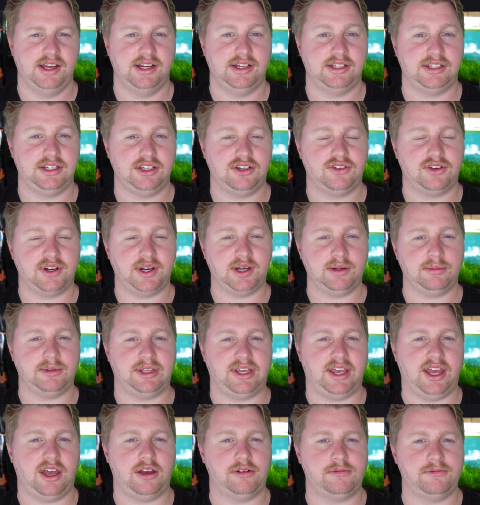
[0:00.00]
It's
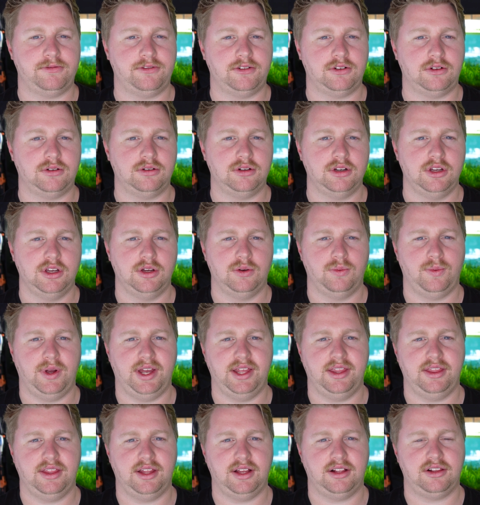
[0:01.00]
incredibly helpful
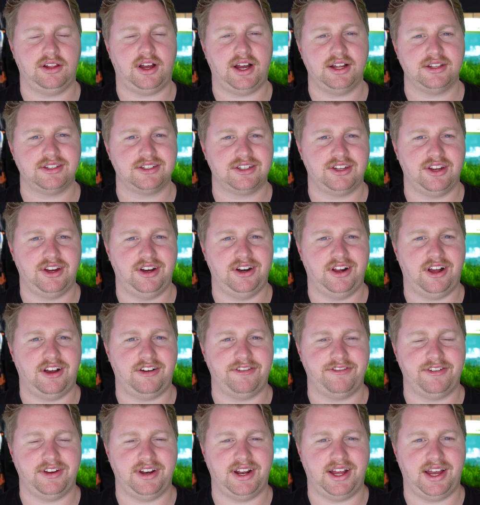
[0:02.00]
when the lights turn
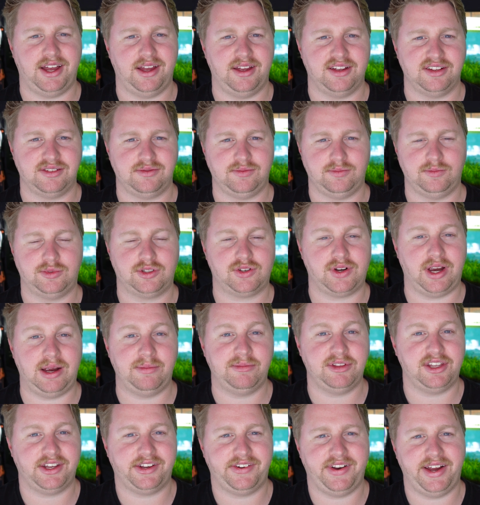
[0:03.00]
off and I'm
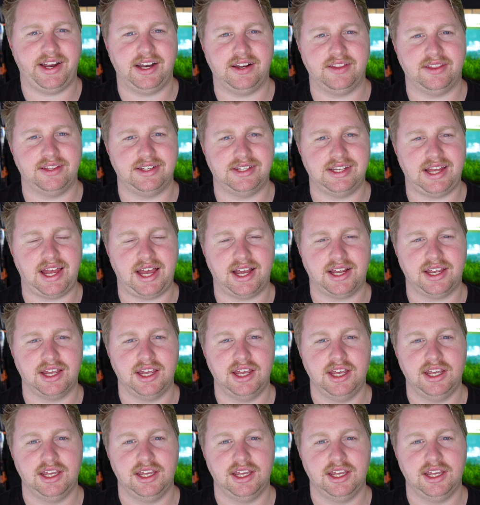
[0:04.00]
scrambling around in the dark.